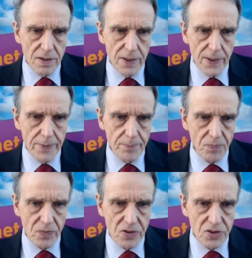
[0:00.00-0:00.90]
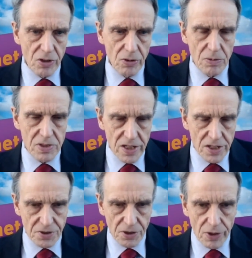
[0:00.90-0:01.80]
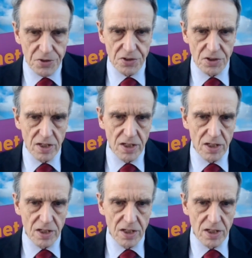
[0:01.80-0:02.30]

Um, so he was asked the question